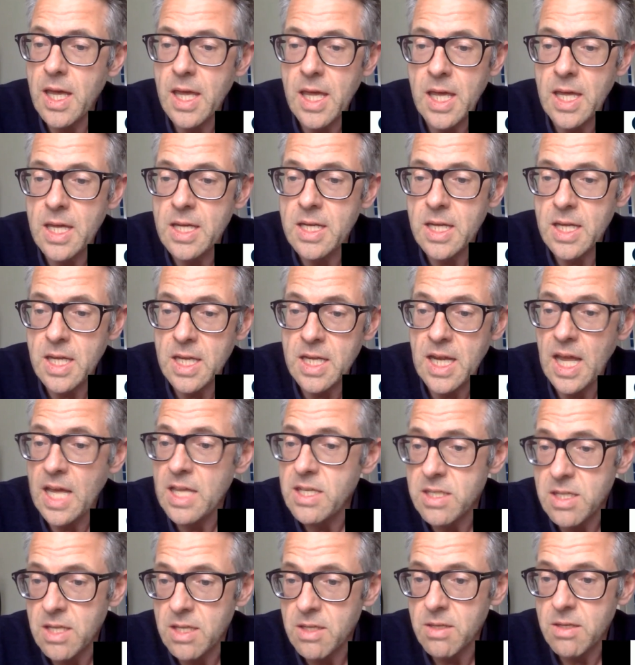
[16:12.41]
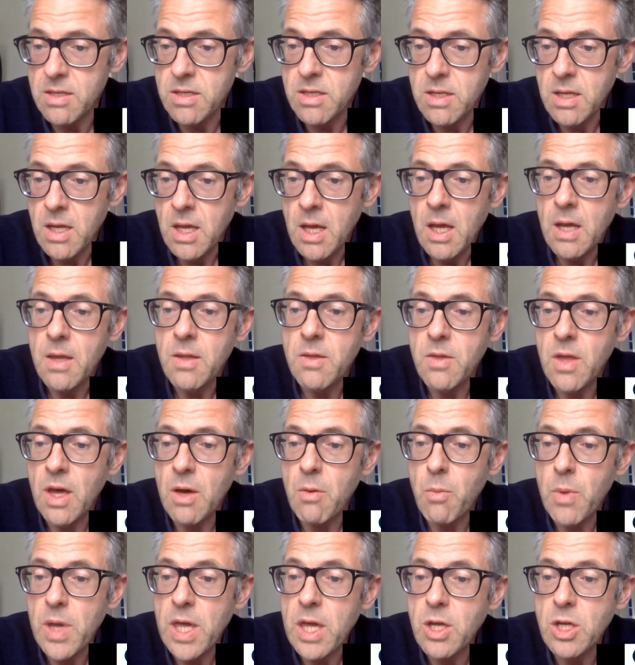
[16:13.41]
in essence
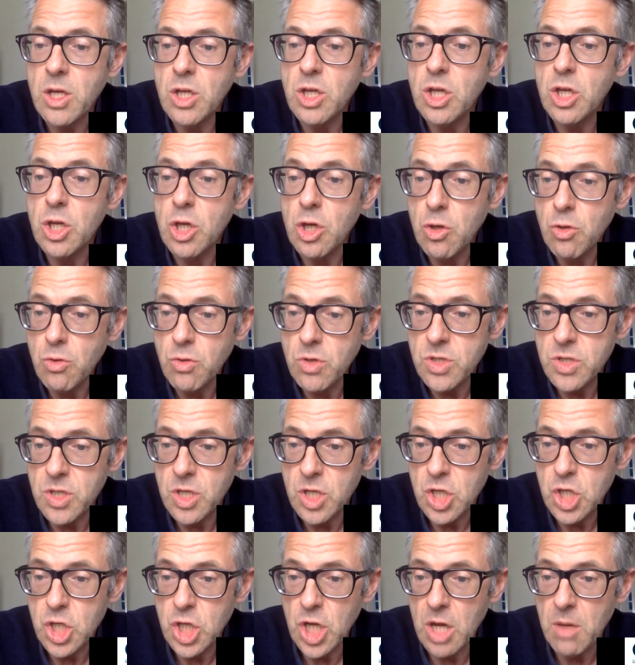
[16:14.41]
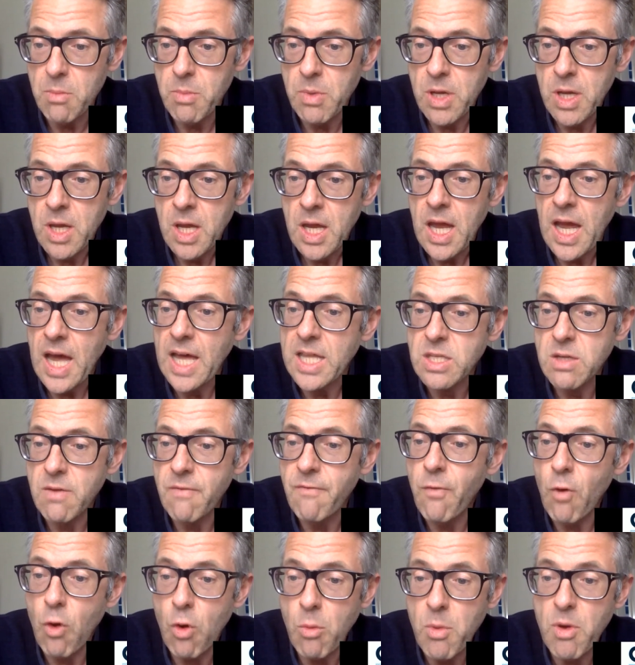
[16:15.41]
that we could use the ship as a
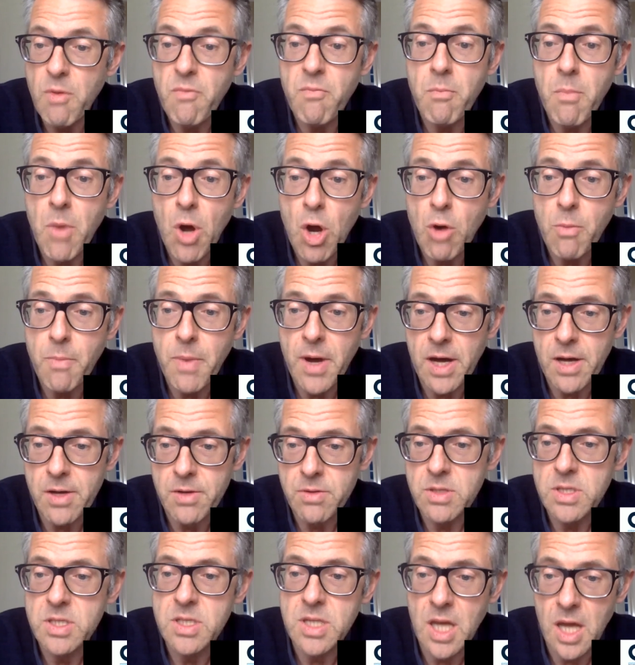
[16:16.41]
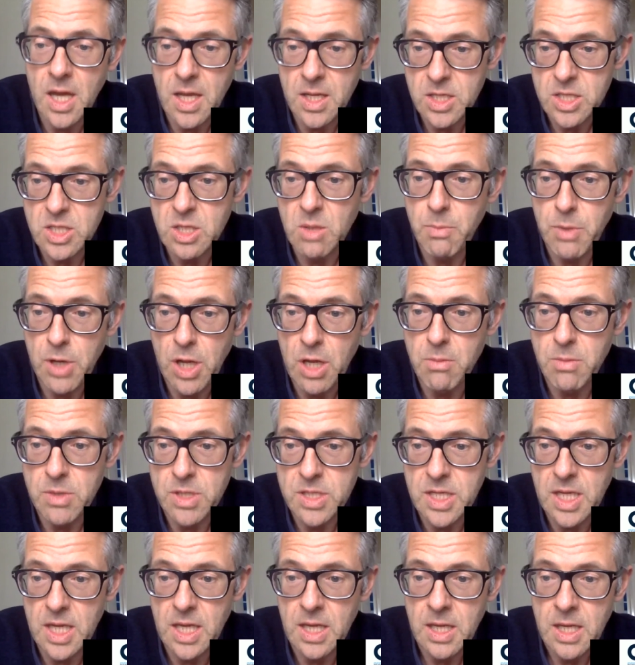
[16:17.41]
form of mobile science
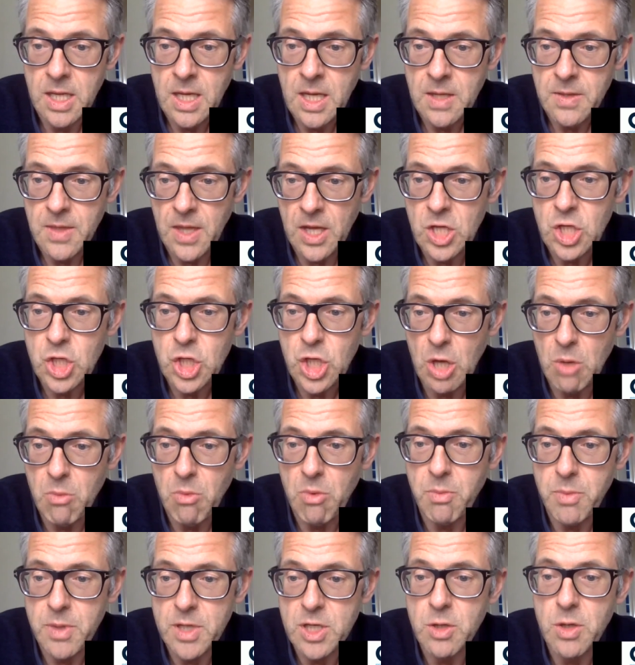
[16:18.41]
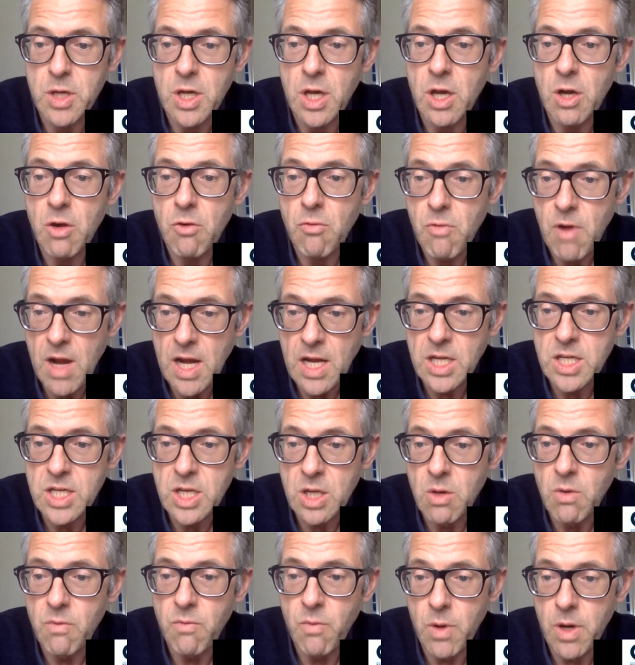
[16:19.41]
diplomacy. That ship will be doing a great
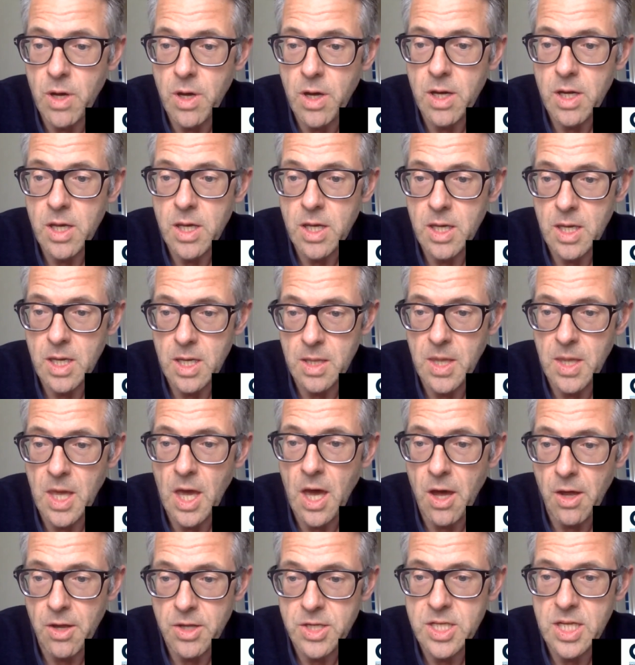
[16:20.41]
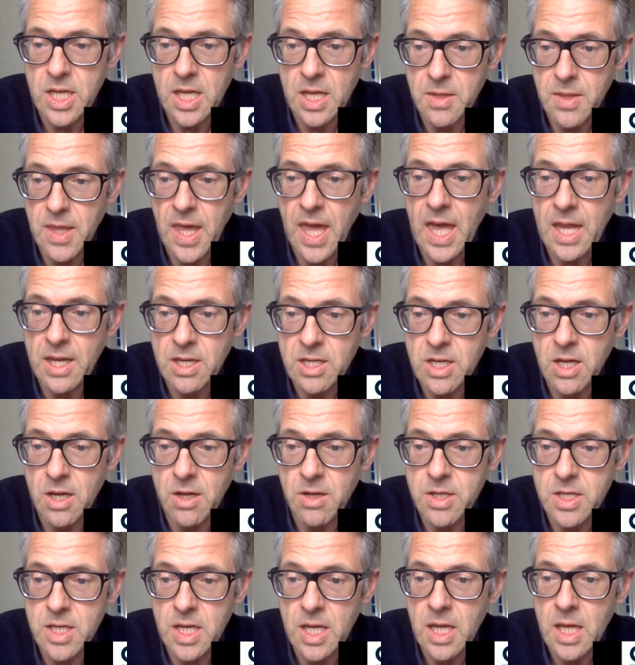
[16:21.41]
deal of work in the Arctic and the
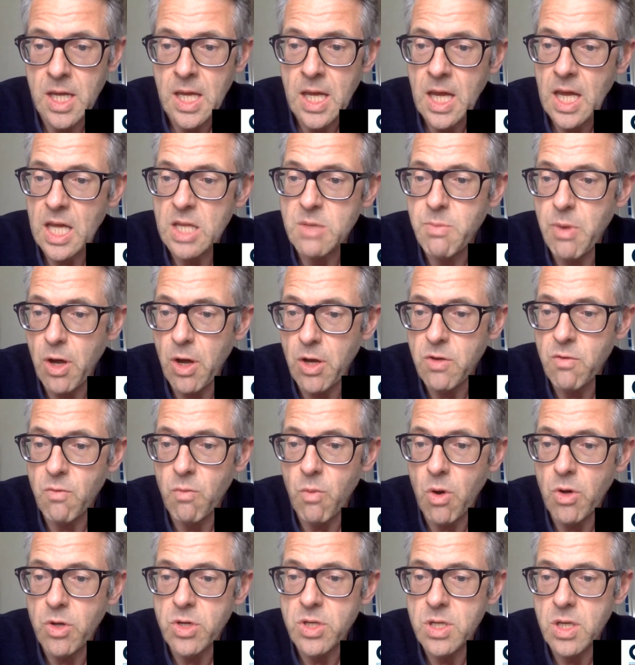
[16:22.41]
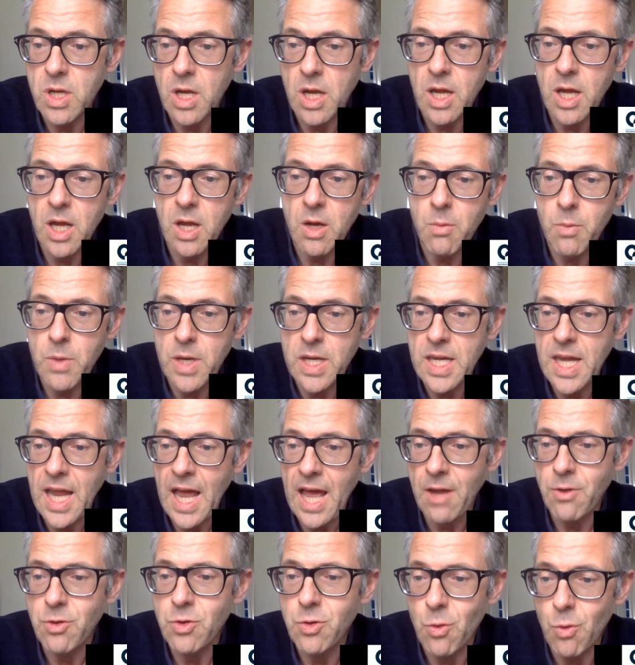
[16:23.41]
Antarctic as part of what we
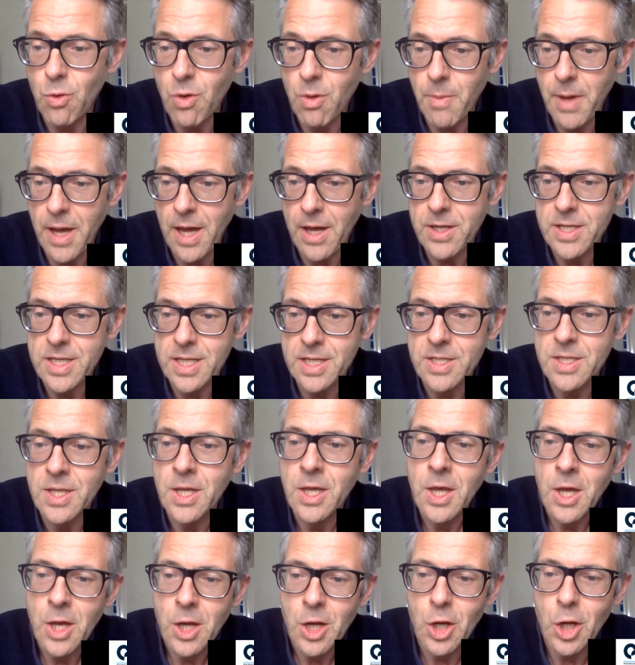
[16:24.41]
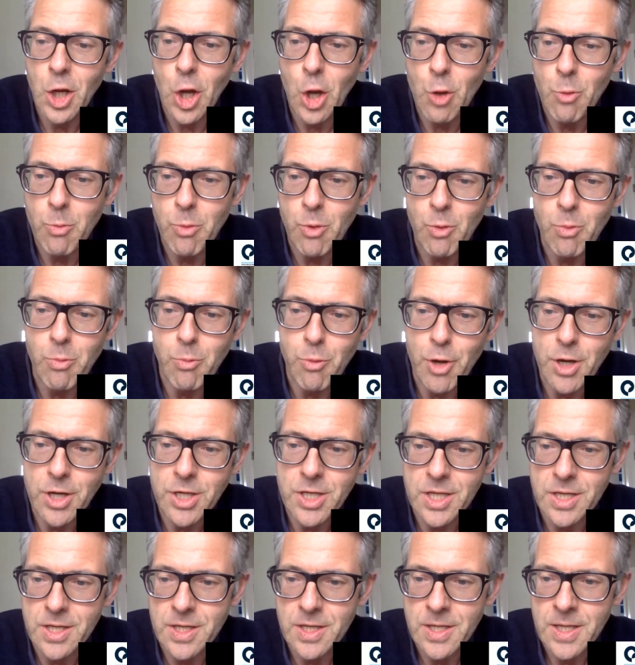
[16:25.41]
now talk about as Global
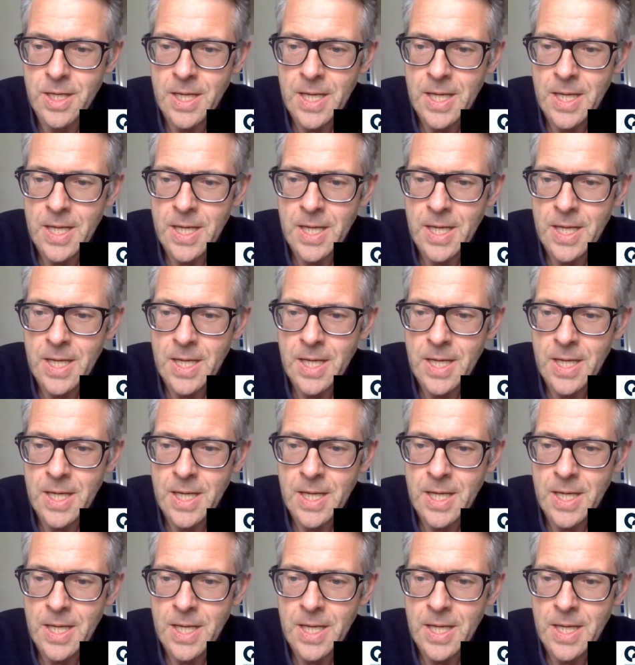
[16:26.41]
Britain.